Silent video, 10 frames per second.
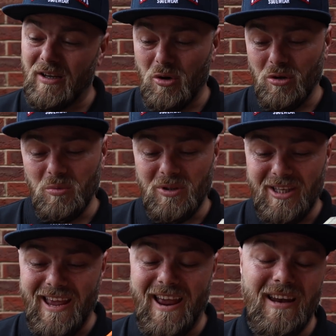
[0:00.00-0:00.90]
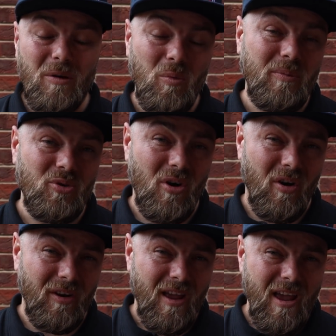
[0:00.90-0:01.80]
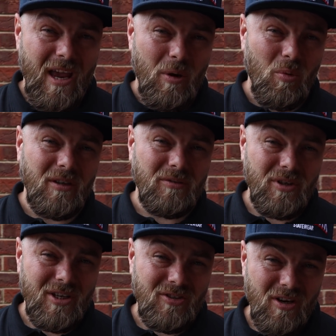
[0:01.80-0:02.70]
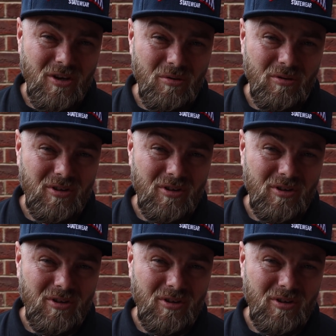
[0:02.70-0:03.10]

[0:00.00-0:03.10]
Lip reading: according with the K&N website, it will increase your